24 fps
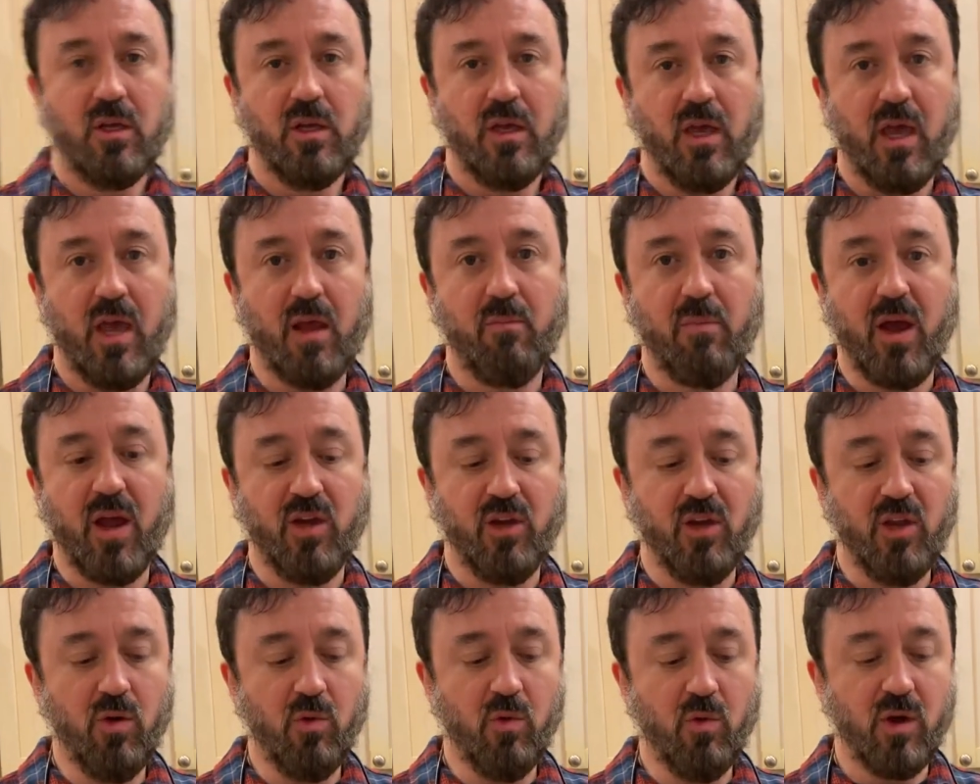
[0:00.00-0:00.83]
and buy
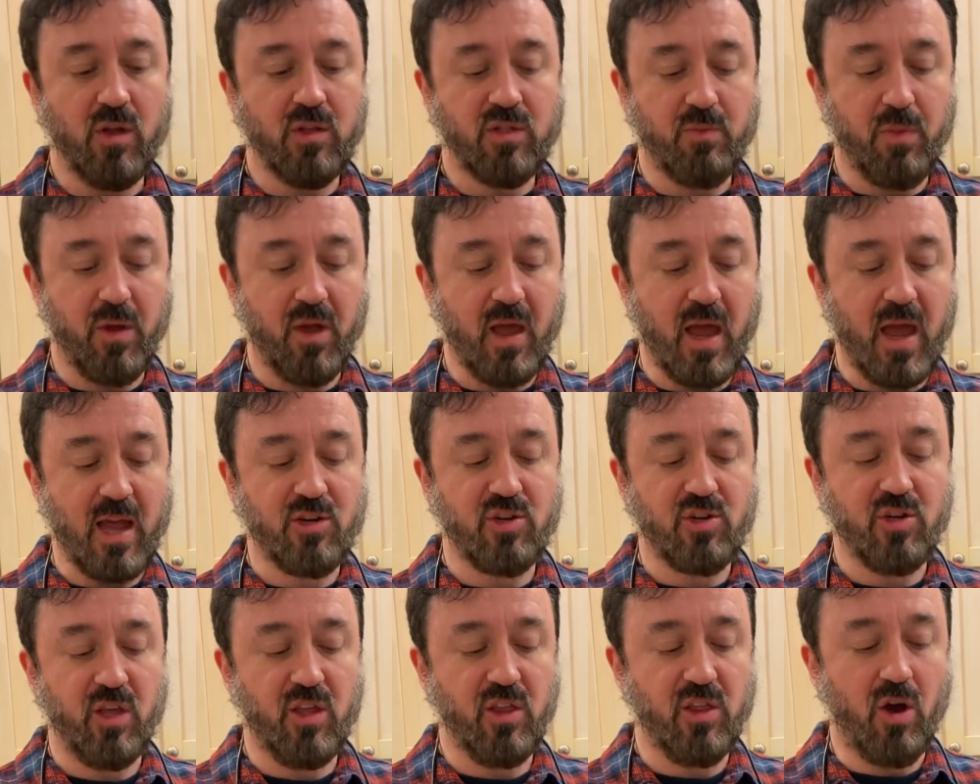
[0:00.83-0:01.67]
new ones, but
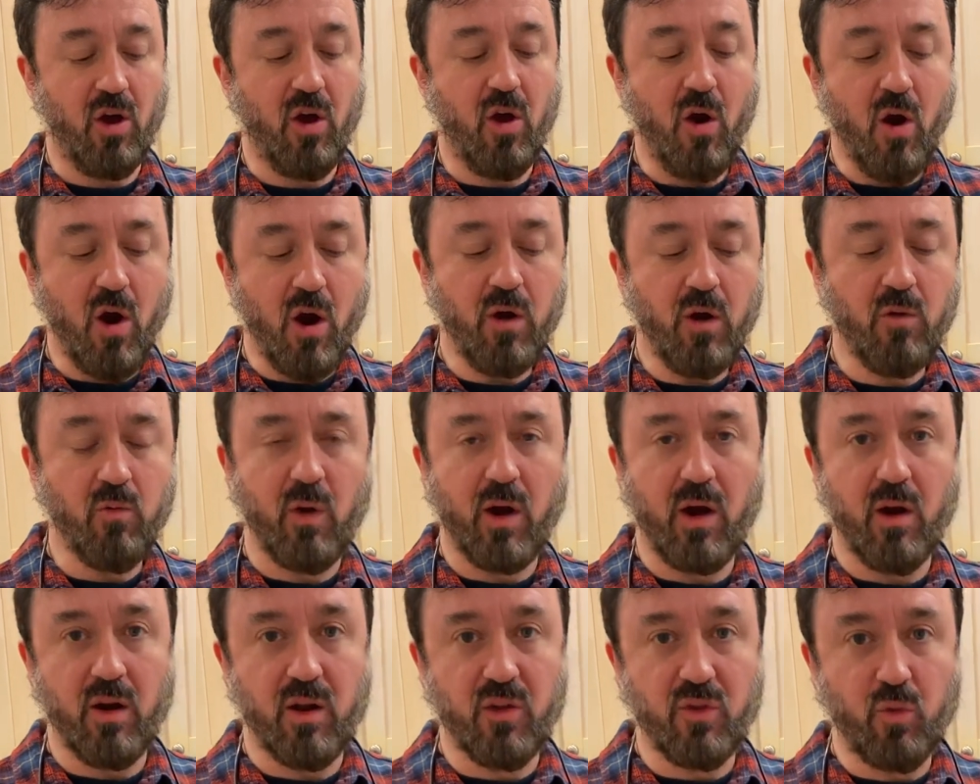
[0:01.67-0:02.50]
actually the
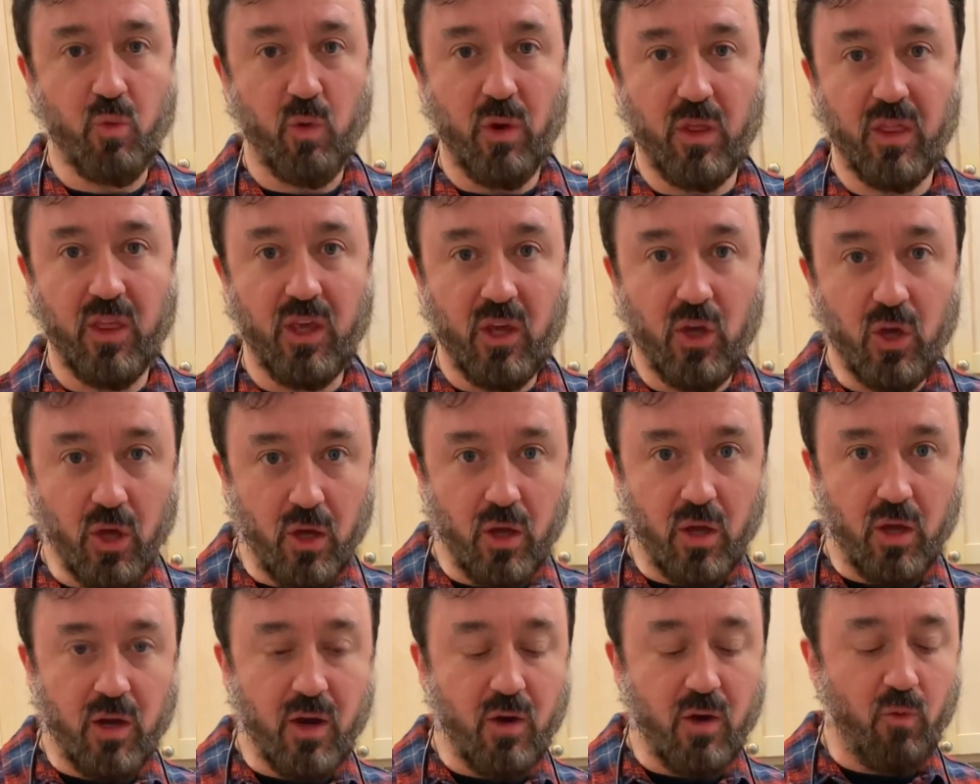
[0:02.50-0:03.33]
hardware is really
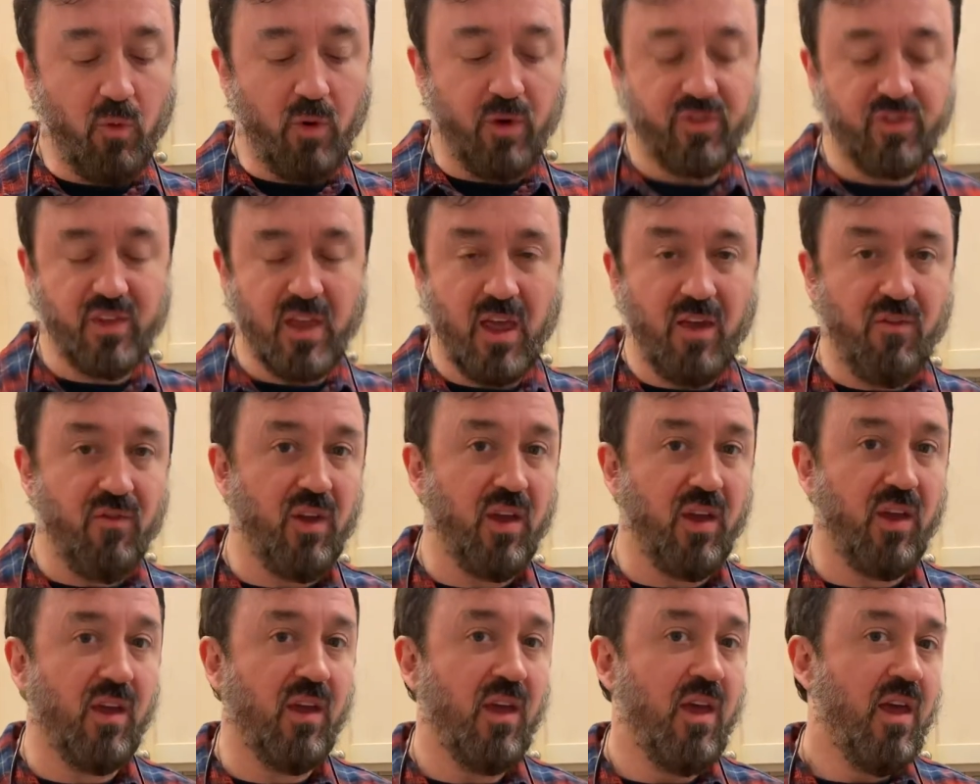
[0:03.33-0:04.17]
good and worth
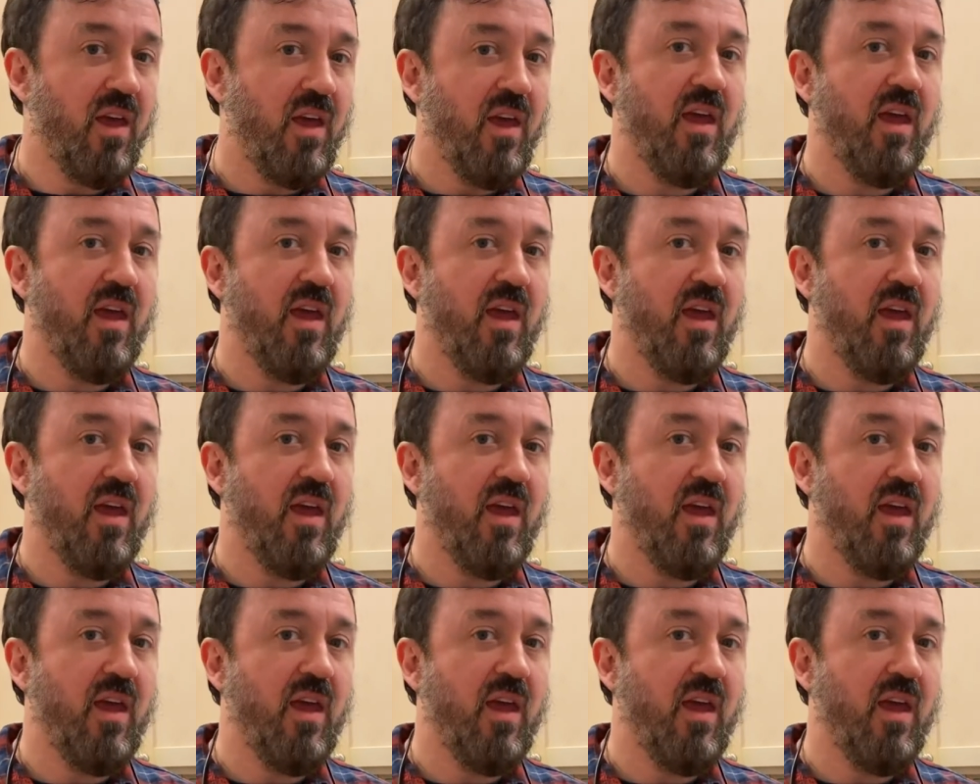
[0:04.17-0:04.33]
saving.